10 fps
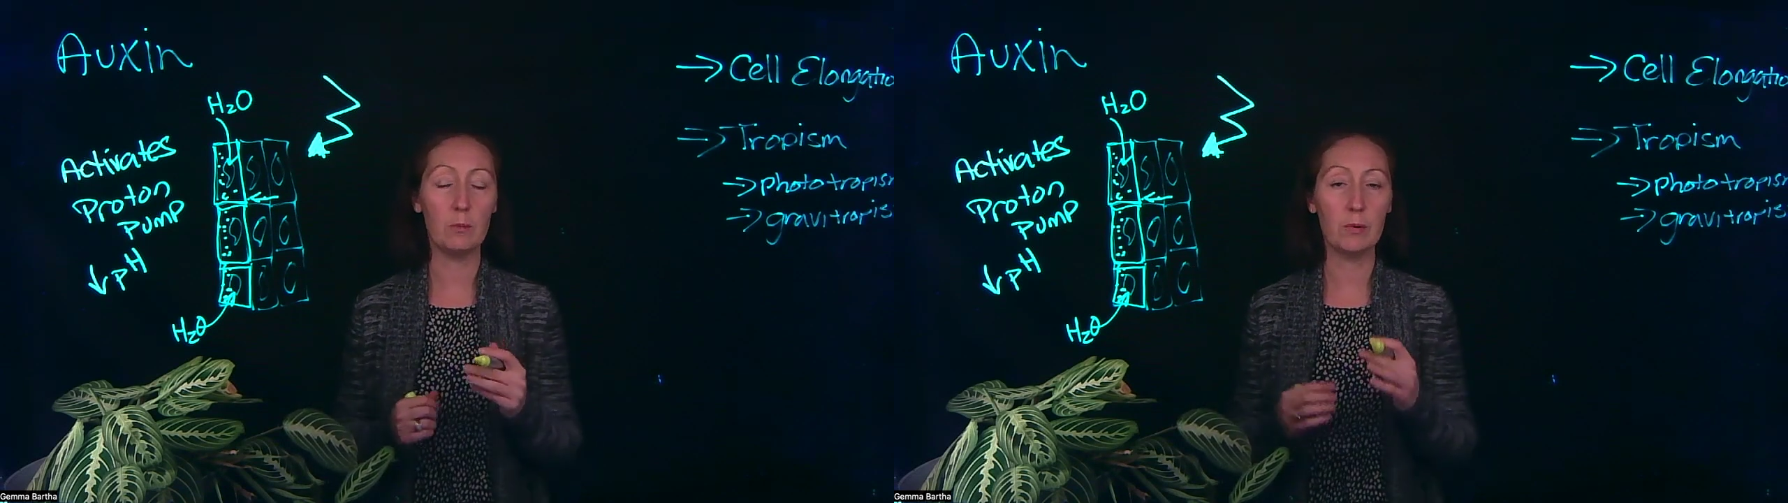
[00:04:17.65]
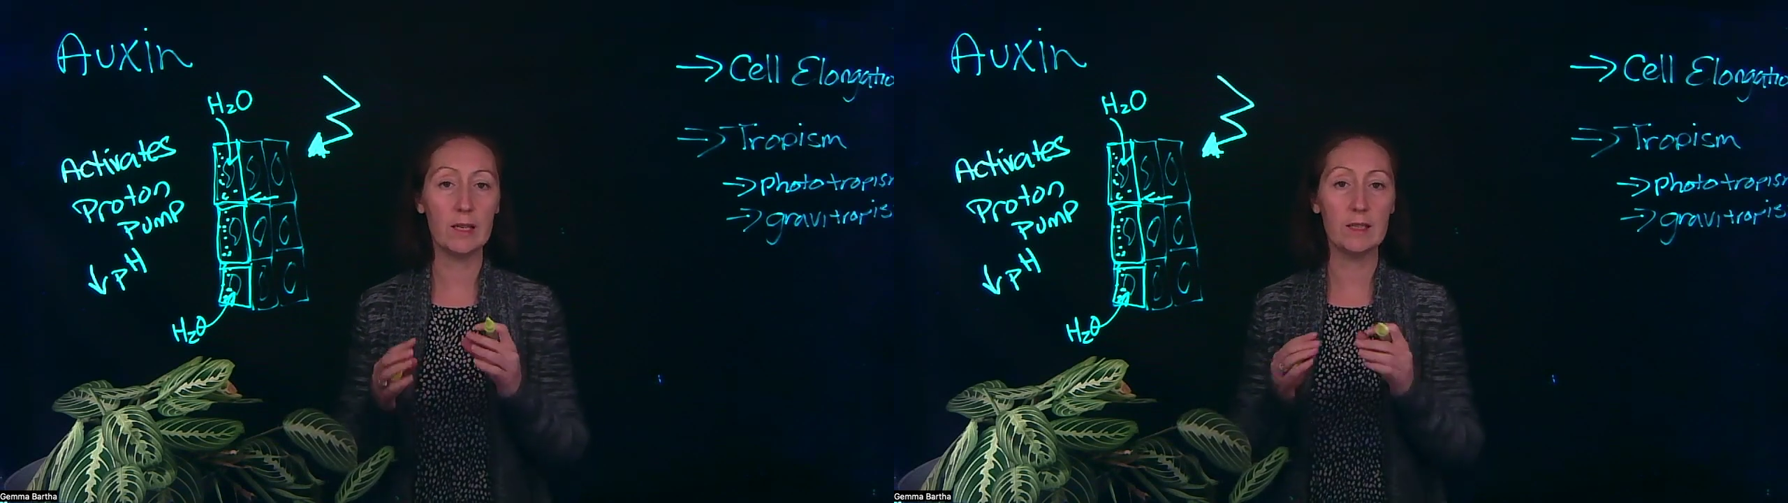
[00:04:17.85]

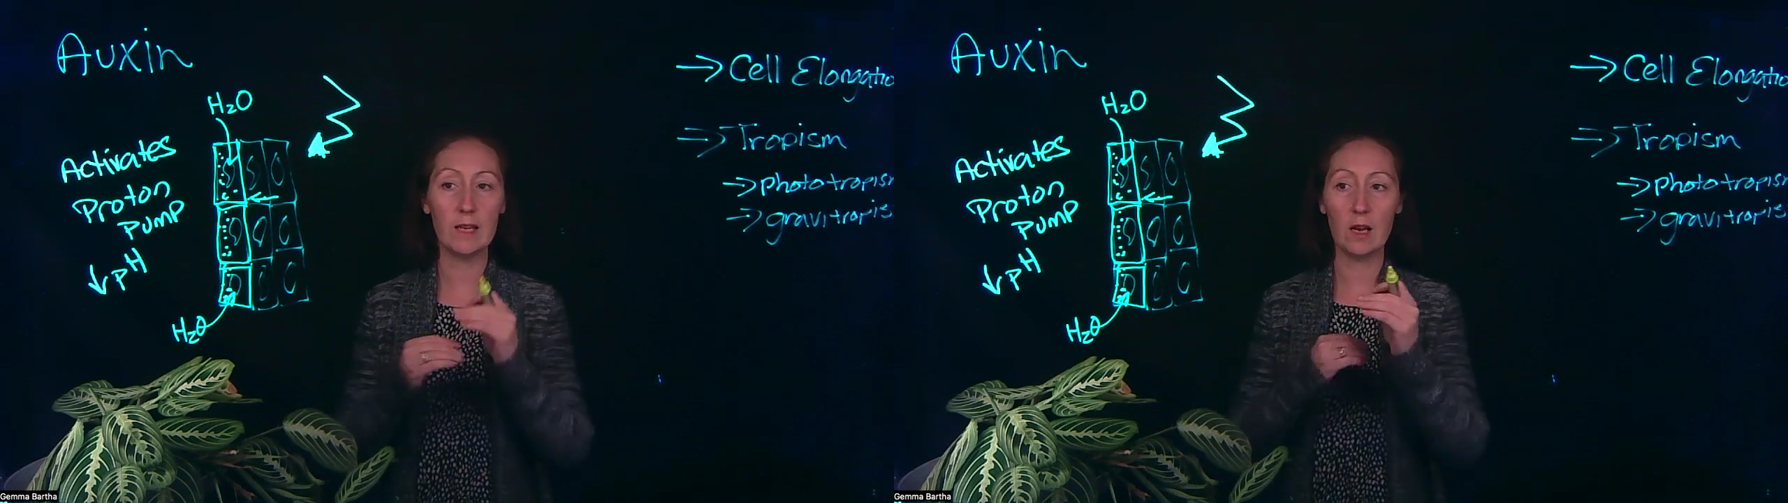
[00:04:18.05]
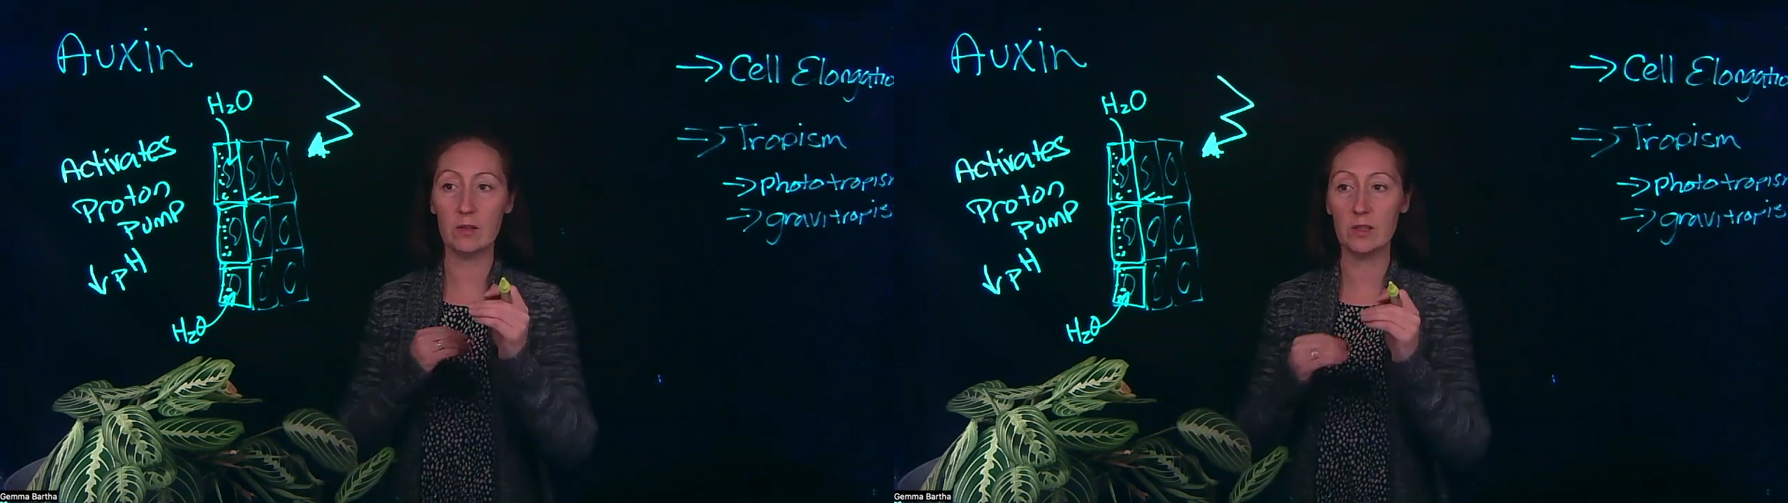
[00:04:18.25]
breaking
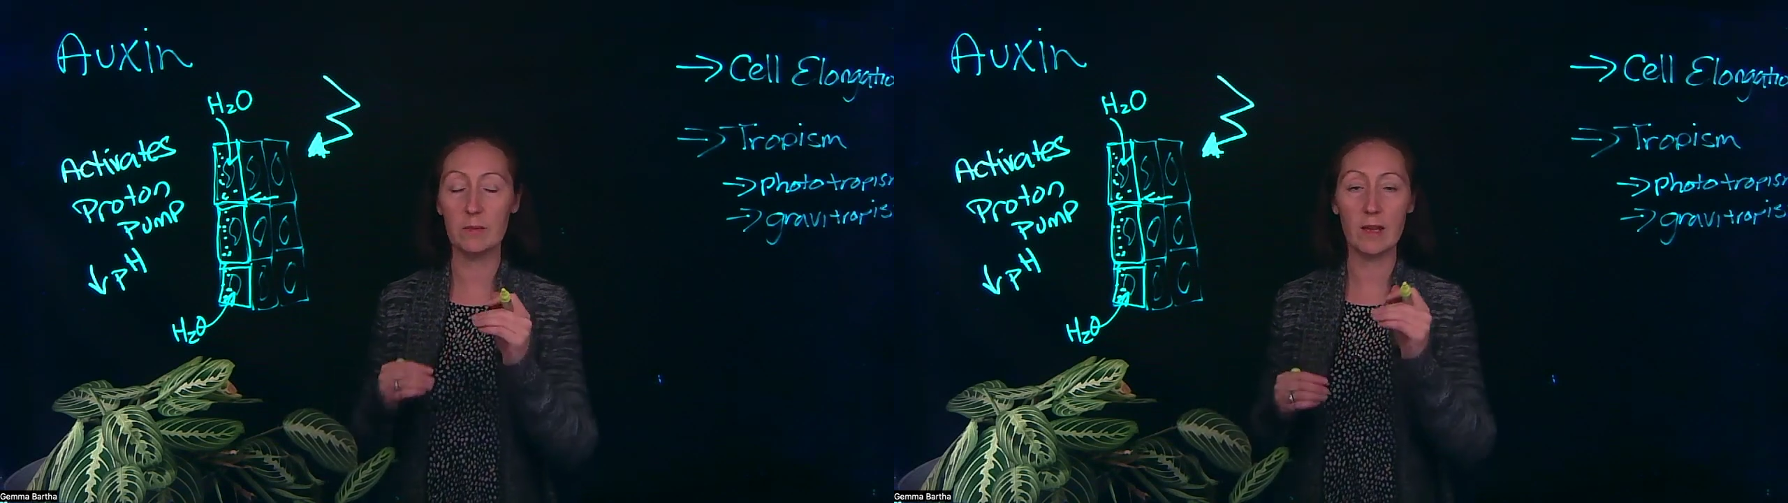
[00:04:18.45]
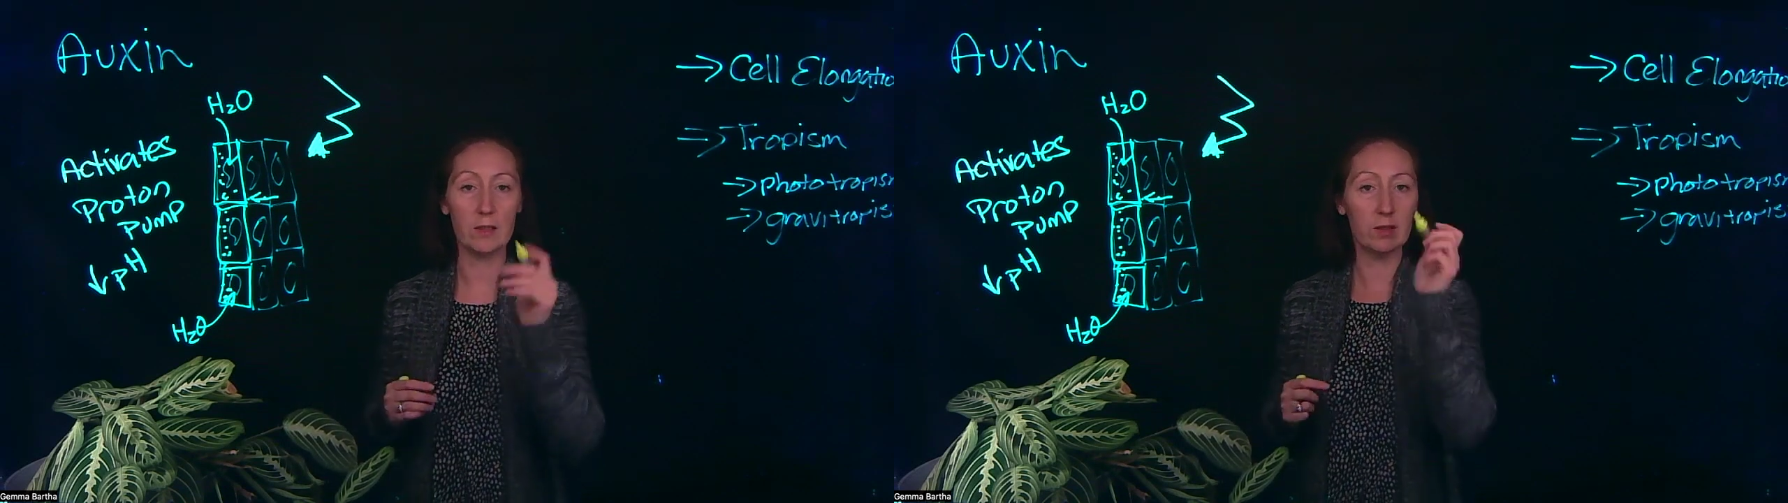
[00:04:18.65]
down of some
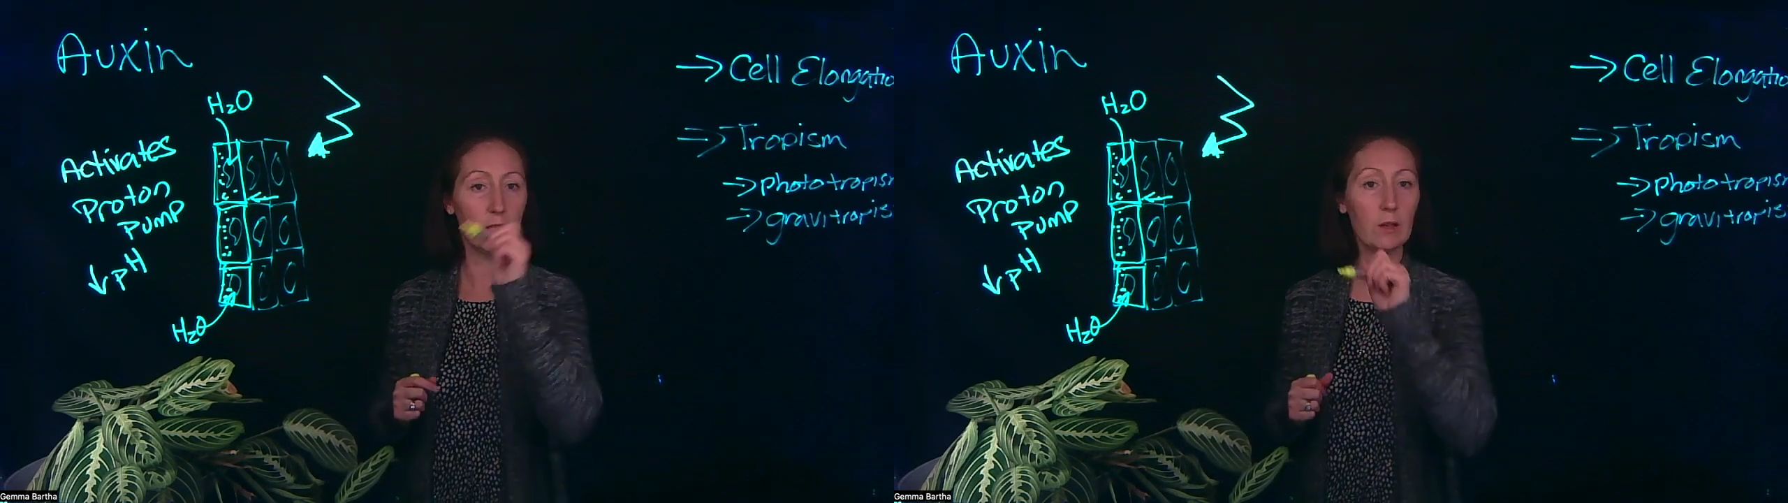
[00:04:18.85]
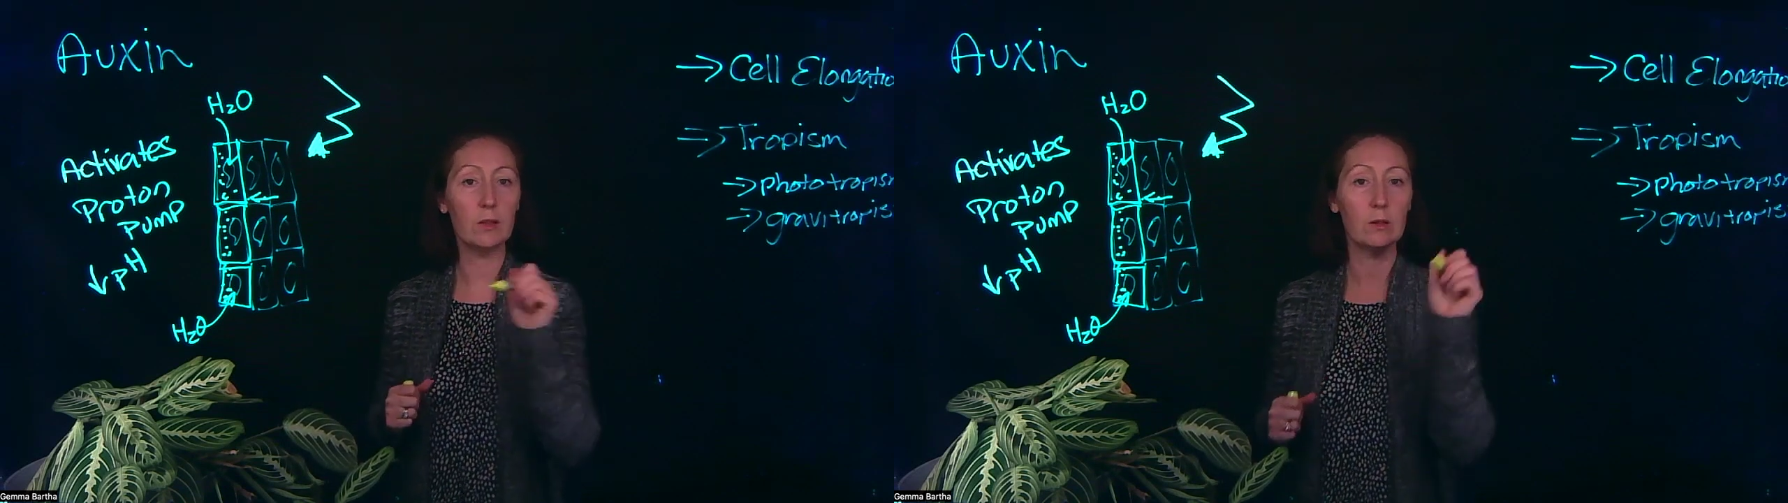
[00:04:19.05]
of that
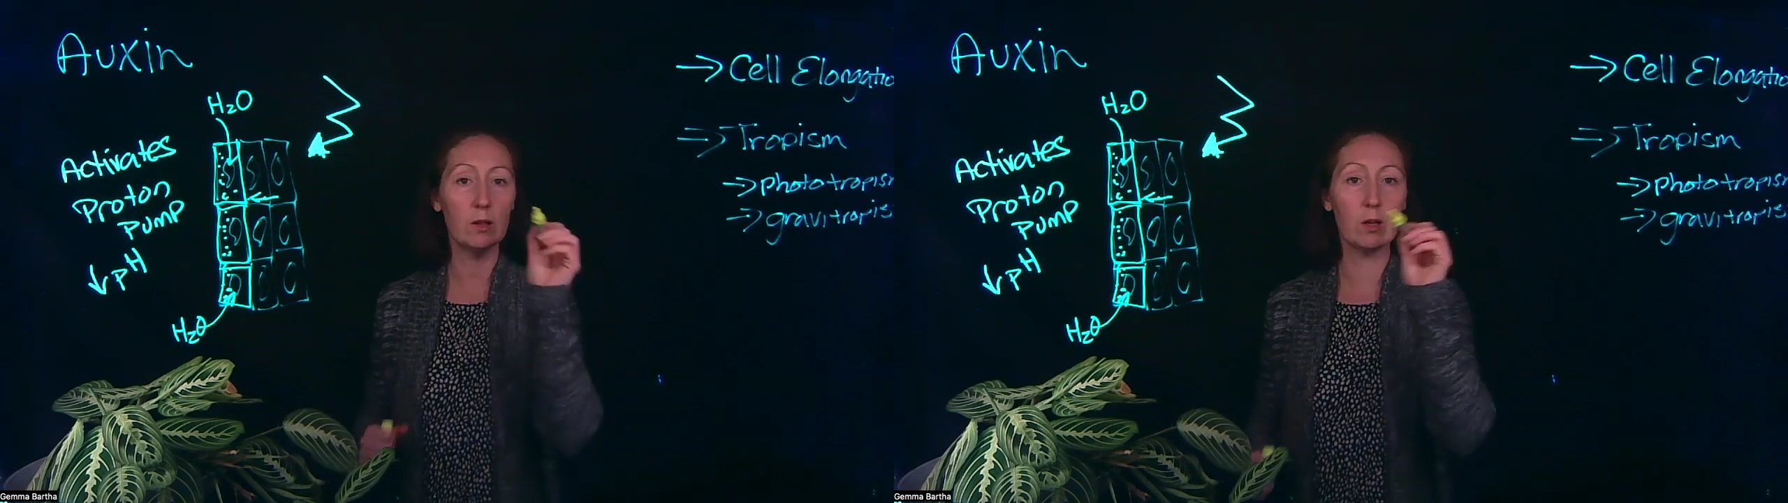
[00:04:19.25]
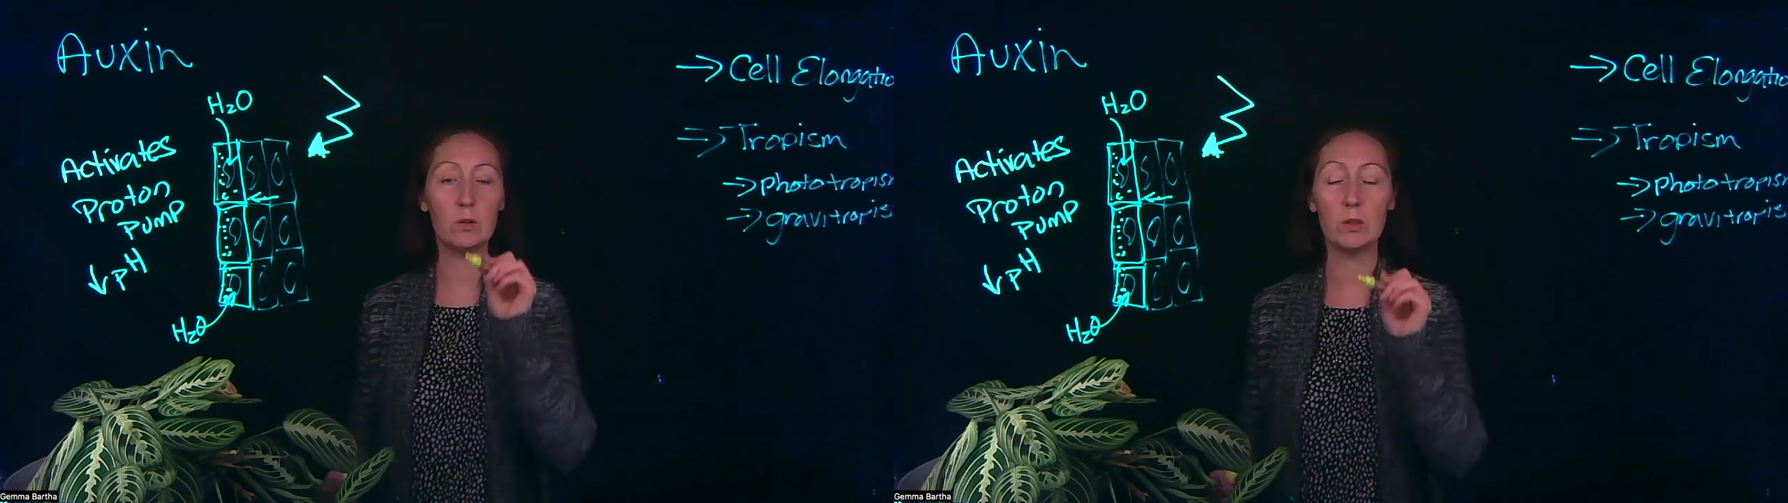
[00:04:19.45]

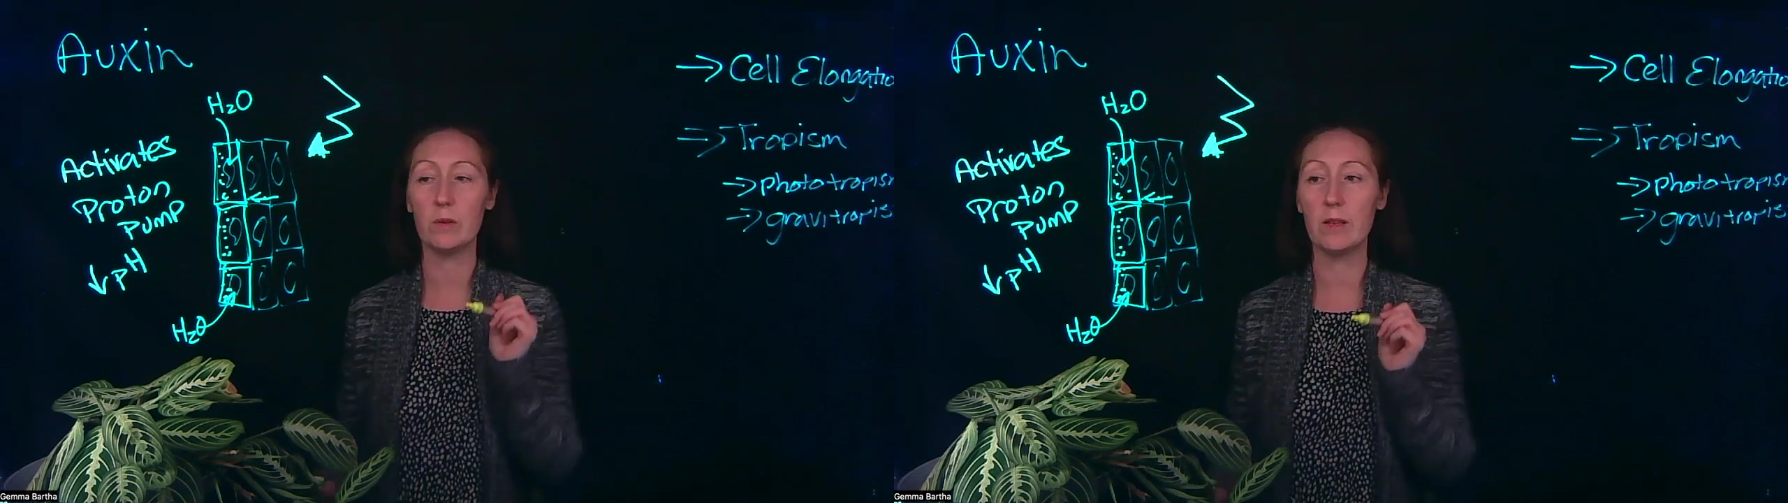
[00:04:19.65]
cellulose